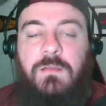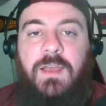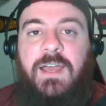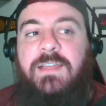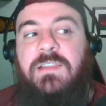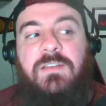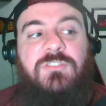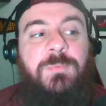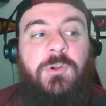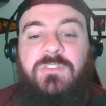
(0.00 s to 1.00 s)
I love
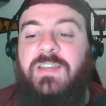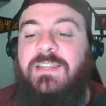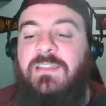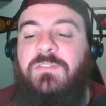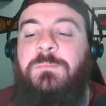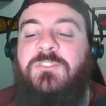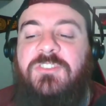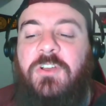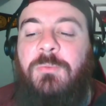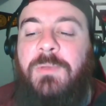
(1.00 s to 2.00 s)
sports and I love them
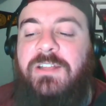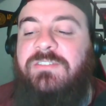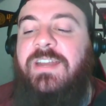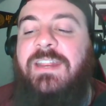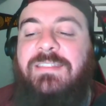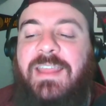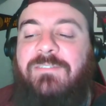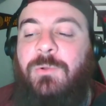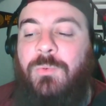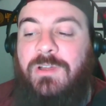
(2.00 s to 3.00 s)
so much I
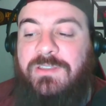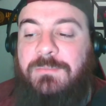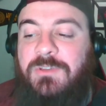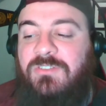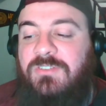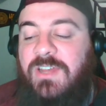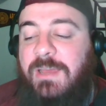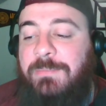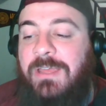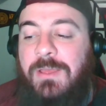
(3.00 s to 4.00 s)
never want them to
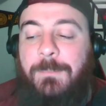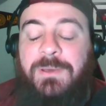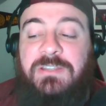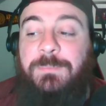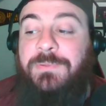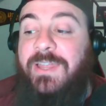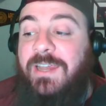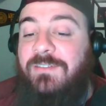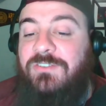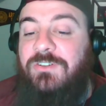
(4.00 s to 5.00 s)
stop, but the
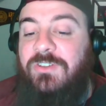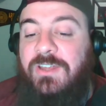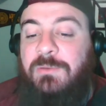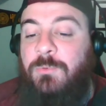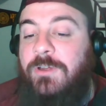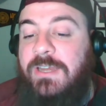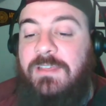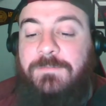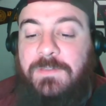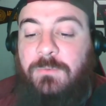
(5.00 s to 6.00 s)
playoffs are done and we're
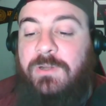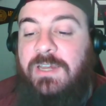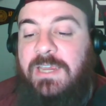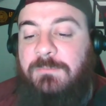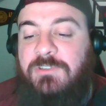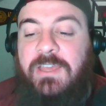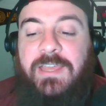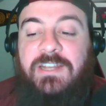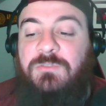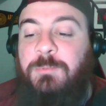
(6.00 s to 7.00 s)
getting fewer games
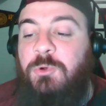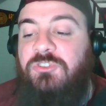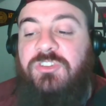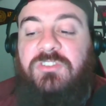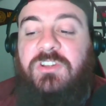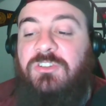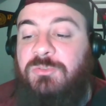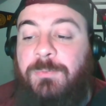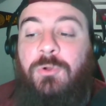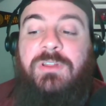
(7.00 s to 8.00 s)
and sports just aren't
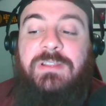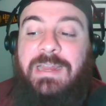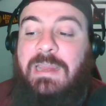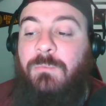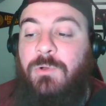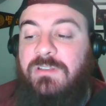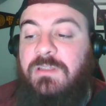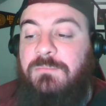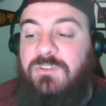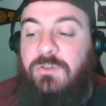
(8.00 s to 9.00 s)
sporting like I want
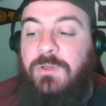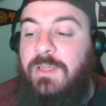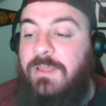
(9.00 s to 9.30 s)
them to.